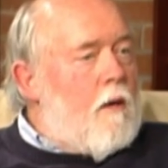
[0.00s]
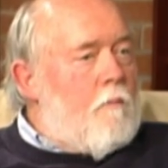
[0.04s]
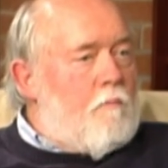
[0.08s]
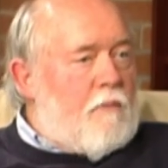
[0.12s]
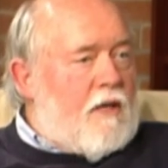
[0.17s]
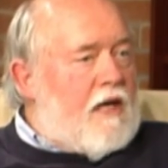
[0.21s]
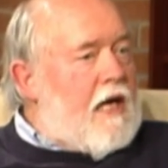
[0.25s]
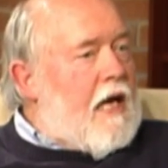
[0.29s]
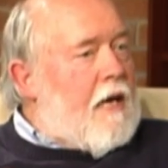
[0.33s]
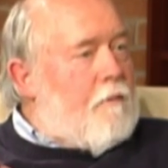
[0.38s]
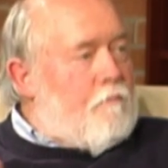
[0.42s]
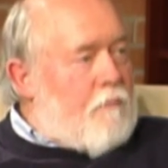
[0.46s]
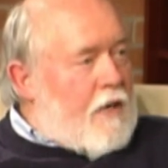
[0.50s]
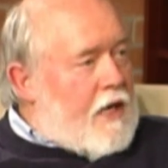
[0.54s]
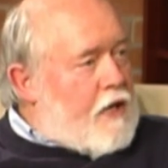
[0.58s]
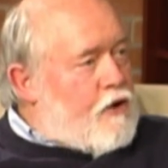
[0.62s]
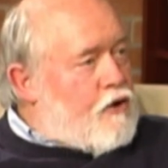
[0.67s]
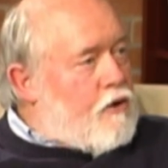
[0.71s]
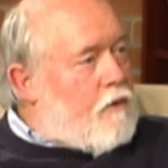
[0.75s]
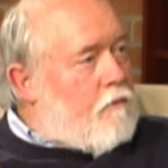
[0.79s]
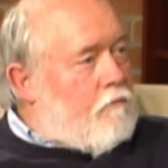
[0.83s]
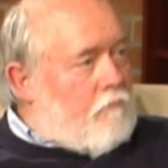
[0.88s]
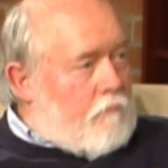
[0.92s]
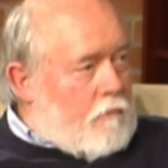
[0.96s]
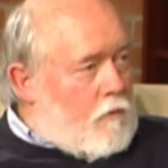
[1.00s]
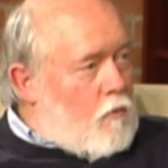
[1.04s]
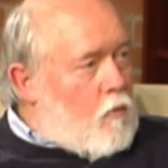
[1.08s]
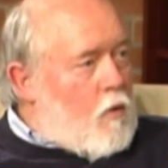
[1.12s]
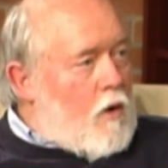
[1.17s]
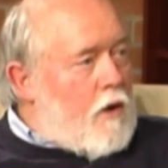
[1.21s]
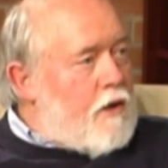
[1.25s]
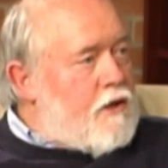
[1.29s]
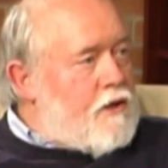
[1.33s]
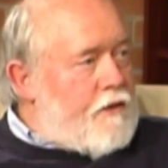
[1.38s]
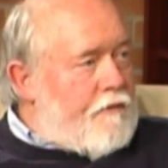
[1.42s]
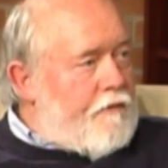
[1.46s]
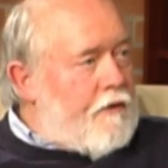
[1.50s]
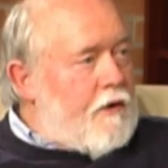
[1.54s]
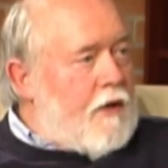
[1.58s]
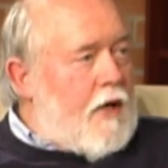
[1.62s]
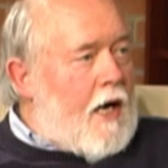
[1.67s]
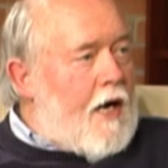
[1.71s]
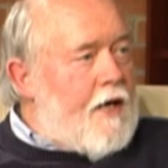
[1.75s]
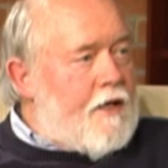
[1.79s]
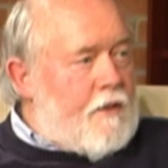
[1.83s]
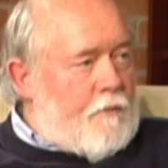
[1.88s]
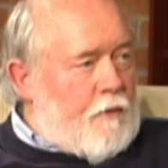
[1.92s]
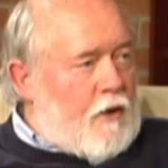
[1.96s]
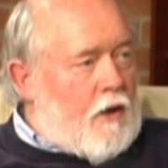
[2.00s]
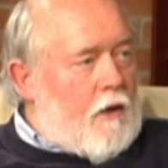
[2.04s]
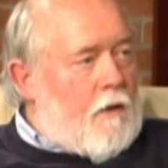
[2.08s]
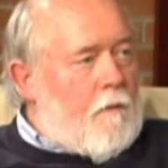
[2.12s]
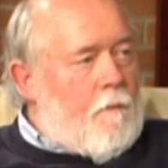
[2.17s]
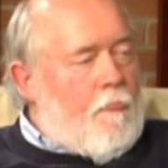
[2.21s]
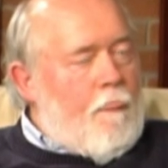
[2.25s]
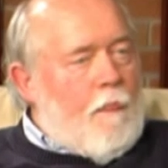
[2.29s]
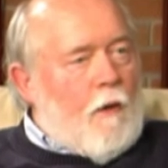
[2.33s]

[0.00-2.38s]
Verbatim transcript: became major works of Gadamer.